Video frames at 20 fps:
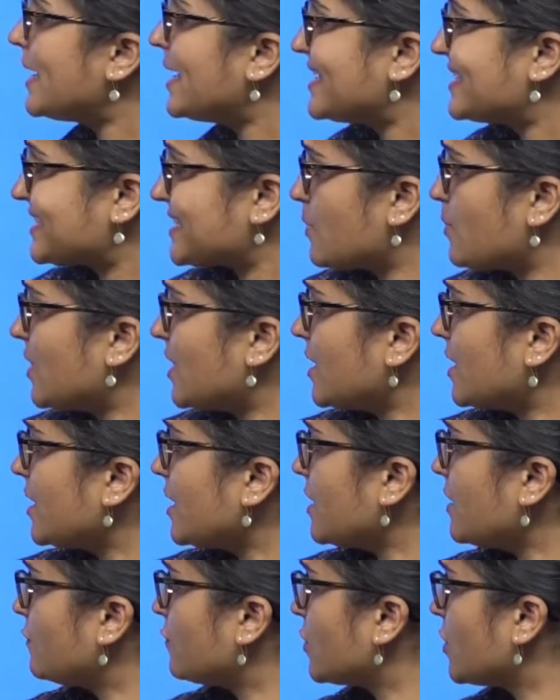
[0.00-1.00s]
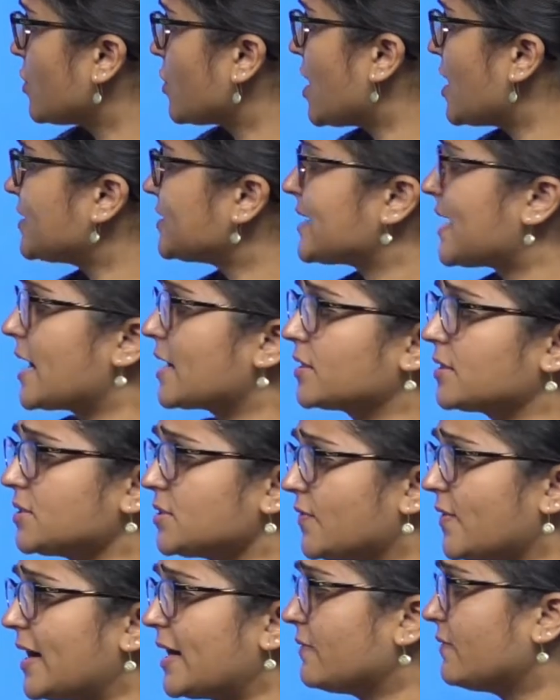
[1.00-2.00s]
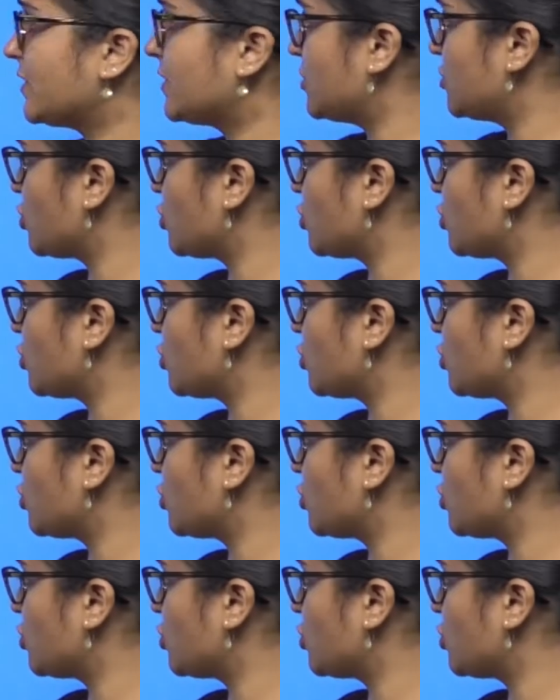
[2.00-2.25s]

Similarly, if you're not satisfied with the